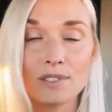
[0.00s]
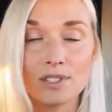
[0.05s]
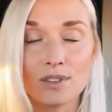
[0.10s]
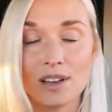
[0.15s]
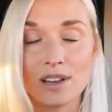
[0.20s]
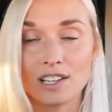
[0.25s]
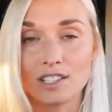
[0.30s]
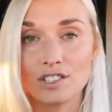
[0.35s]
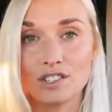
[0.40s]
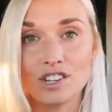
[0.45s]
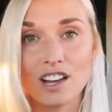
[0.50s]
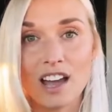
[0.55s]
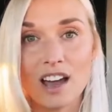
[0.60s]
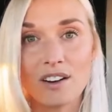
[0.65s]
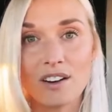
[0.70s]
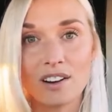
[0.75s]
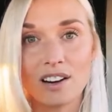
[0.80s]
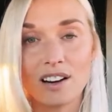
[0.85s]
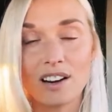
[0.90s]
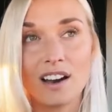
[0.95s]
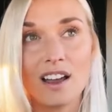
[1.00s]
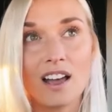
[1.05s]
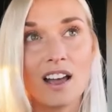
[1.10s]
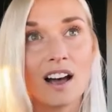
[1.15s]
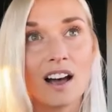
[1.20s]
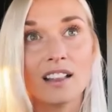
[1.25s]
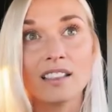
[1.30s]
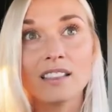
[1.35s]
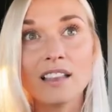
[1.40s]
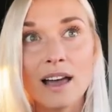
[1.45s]
so I could shower,
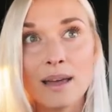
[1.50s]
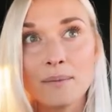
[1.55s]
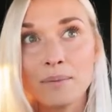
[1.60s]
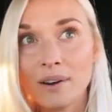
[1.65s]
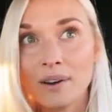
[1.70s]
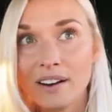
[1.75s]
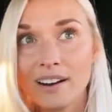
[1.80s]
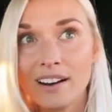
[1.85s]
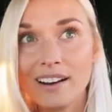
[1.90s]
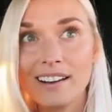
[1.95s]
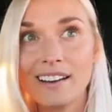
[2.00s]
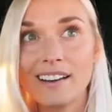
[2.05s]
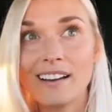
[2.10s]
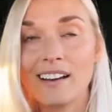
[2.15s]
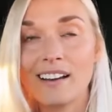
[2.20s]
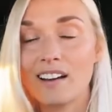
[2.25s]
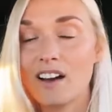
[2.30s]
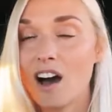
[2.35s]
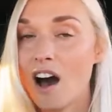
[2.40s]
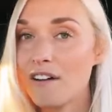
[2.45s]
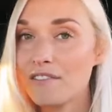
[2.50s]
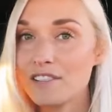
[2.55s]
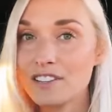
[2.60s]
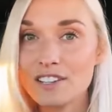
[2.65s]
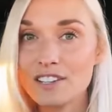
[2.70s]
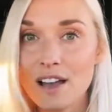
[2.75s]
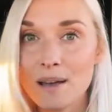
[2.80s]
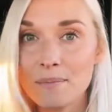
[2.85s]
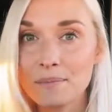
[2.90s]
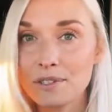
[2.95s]
a library, a coffee
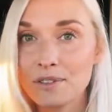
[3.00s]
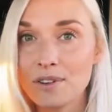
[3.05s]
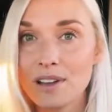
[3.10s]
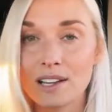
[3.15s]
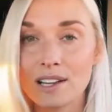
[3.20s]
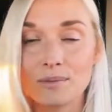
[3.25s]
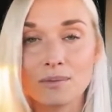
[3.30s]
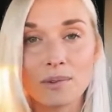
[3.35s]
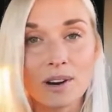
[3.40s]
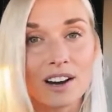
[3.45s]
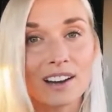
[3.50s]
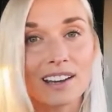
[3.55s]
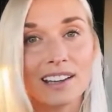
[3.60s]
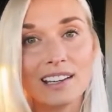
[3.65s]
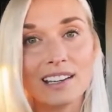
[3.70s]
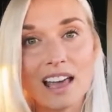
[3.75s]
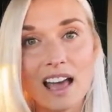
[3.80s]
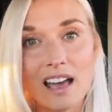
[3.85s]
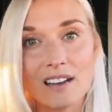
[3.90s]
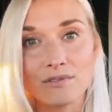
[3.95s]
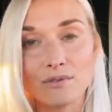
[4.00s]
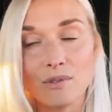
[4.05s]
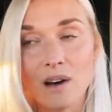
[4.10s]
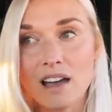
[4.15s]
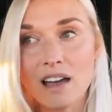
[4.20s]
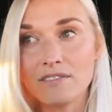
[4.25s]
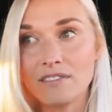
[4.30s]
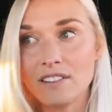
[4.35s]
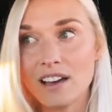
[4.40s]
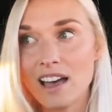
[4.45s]
shop so I could work and have
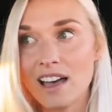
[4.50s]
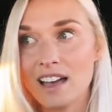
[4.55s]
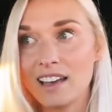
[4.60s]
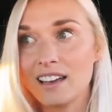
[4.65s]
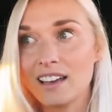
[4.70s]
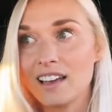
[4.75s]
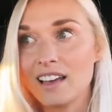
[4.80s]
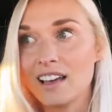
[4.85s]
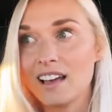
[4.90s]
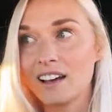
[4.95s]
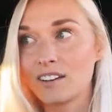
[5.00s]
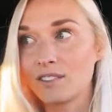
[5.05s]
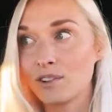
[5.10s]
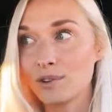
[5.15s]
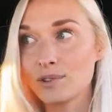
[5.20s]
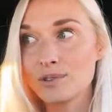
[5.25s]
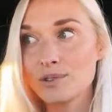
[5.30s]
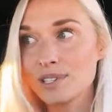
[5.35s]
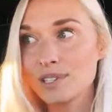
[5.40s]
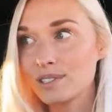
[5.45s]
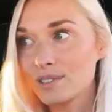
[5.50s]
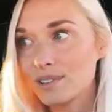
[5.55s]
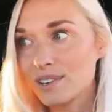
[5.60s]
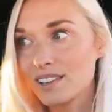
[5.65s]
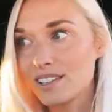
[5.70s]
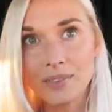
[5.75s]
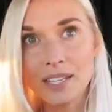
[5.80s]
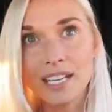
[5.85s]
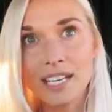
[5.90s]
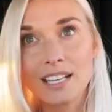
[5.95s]
Wi-Fi, grocery
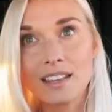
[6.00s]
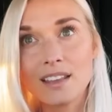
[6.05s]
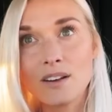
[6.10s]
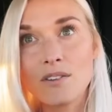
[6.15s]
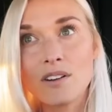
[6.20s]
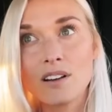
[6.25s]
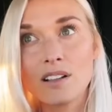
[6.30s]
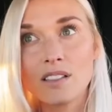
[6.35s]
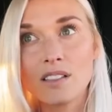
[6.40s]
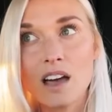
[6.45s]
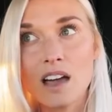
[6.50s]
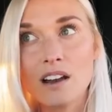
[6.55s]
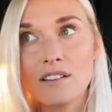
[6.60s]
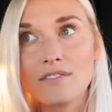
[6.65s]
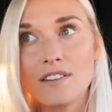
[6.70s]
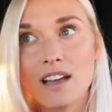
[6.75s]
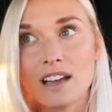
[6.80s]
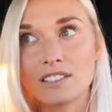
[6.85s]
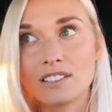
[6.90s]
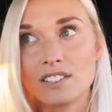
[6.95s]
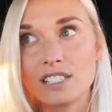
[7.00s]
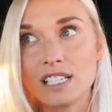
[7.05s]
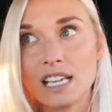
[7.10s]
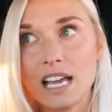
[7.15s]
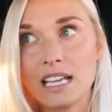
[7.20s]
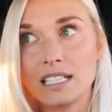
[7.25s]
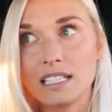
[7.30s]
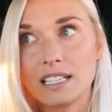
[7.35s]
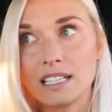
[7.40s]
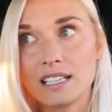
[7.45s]
stores. There were a lot of factors I
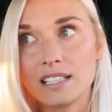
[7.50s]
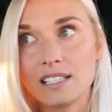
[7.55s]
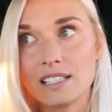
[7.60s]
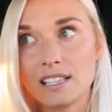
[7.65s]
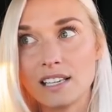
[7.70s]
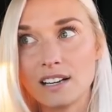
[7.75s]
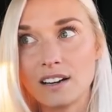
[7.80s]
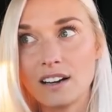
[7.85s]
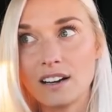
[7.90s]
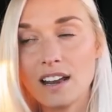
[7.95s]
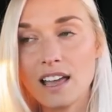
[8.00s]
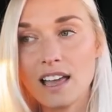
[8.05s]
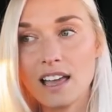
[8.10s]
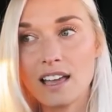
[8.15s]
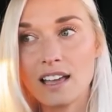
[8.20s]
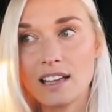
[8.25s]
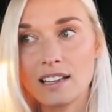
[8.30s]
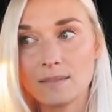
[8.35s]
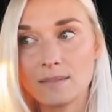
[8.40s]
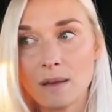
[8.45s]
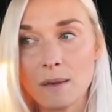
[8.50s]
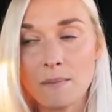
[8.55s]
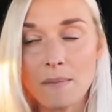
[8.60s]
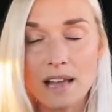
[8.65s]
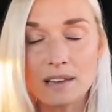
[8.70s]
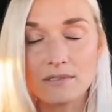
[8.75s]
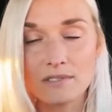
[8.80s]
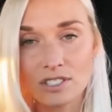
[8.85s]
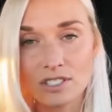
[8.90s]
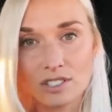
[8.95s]
had to consider and my
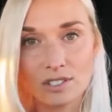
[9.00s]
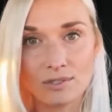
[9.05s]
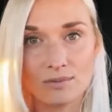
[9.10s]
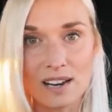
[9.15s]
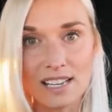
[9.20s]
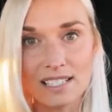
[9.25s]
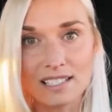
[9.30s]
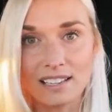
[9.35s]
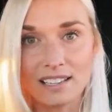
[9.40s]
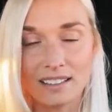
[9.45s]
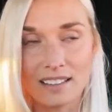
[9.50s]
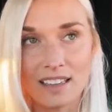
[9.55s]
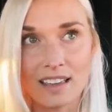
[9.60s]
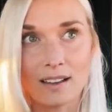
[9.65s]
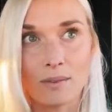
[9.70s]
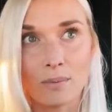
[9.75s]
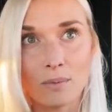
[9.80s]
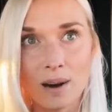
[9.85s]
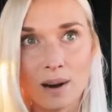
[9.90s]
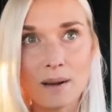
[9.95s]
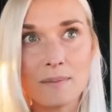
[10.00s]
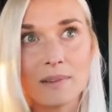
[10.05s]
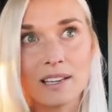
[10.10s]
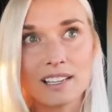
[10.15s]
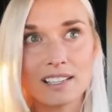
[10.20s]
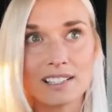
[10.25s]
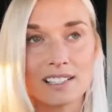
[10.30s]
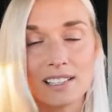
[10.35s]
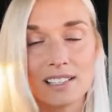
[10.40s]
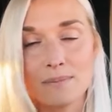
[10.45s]
mind was just racing, like, where am I
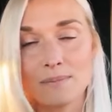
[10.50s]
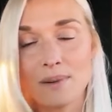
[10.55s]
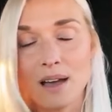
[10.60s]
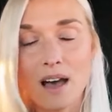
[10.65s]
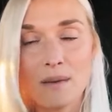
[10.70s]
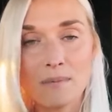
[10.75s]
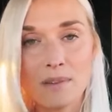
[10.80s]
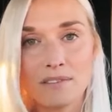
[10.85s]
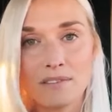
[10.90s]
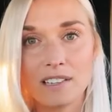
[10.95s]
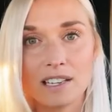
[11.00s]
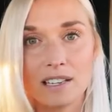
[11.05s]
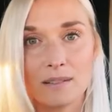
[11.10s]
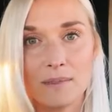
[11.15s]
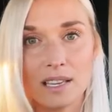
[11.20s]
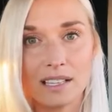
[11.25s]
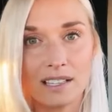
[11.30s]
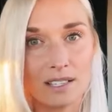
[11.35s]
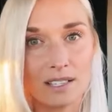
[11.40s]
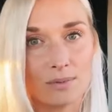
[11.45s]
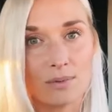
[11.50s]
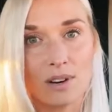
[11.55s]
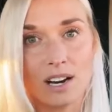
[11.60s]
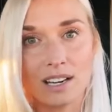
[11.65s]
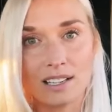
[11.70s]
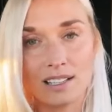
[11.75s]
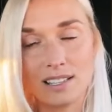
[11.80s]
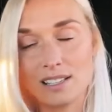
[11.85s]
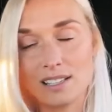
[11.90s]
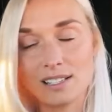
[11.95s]
gonna sleep? How am I even gonna make this
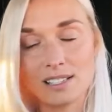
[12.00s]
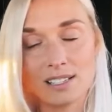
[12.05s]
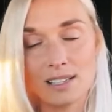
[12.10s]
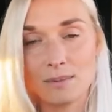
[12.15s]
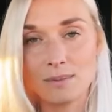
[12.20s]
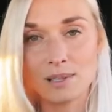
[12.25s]
work? This is gonna